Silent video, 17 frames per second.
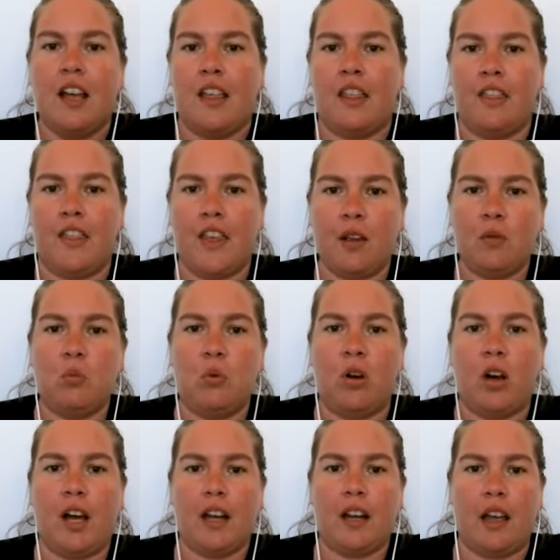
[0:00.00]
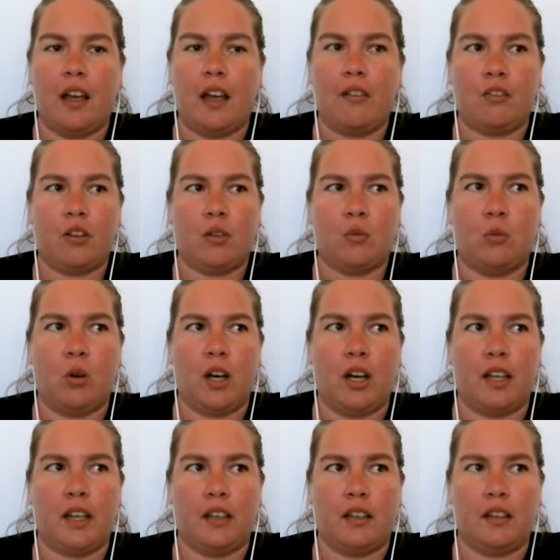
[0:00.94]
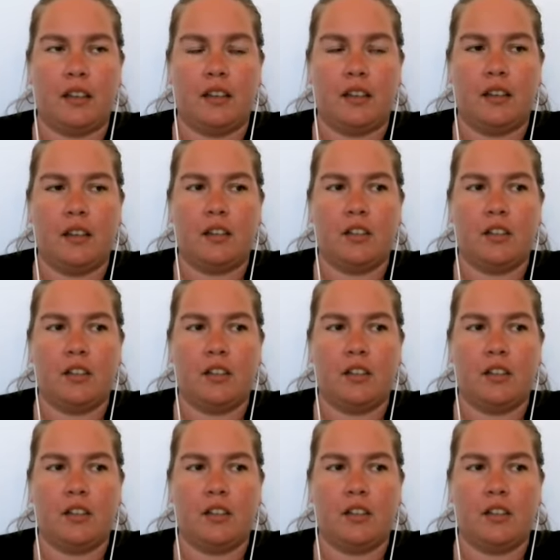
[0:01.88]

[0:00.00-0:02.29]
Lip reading: They want everyone